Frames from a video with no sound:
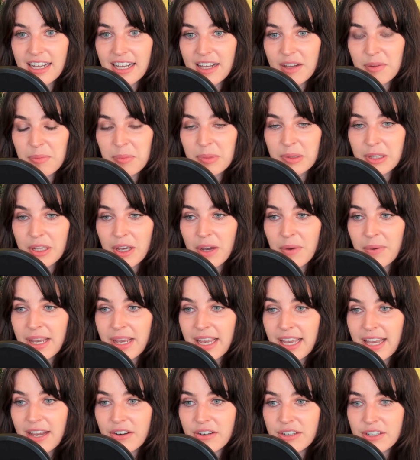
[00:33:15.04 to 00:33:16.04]

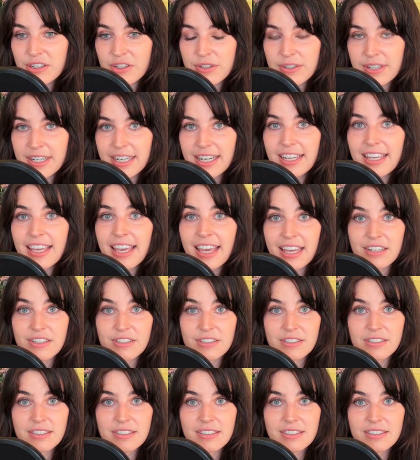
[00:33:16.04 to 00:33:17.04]
blowing out a trick
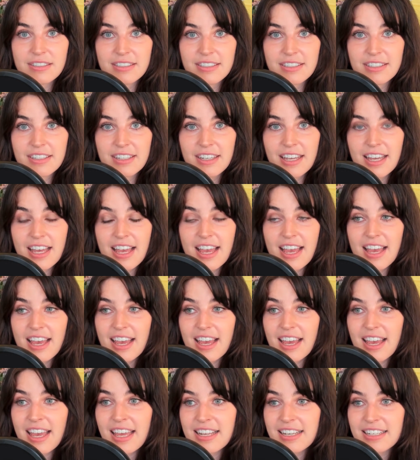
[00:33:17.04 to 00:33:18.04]
candle
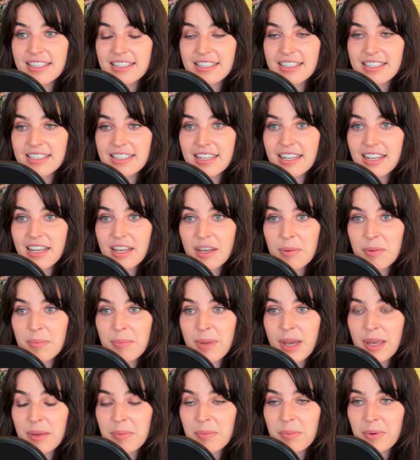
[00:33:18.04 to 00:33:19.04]
and
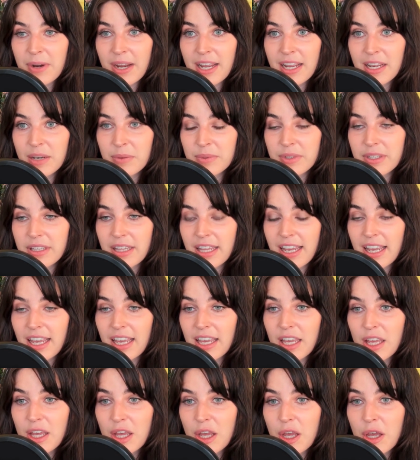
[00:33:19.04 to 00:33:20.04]
my brain will like
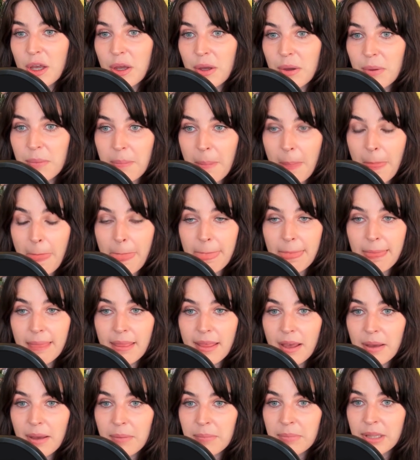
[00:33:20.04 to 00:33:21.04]

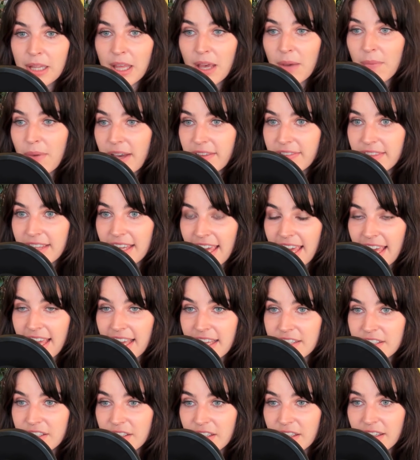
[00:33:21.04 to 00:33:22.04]
blow out the
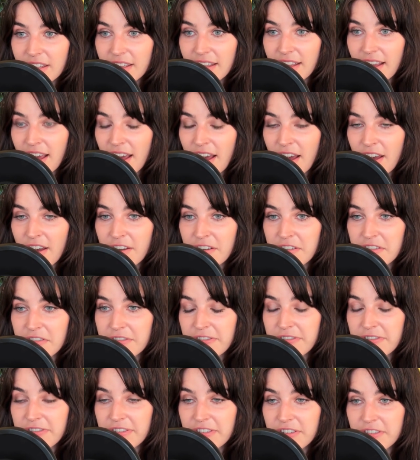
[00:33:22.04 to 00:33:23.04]
candle
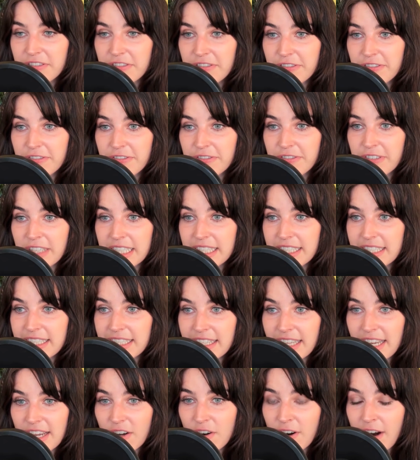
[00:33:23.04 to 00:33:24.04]
of feeling
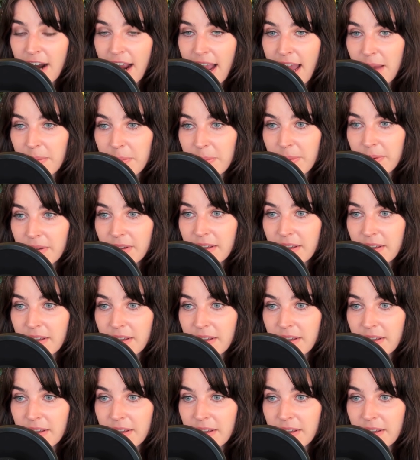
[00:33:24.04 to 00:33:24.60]
like crap,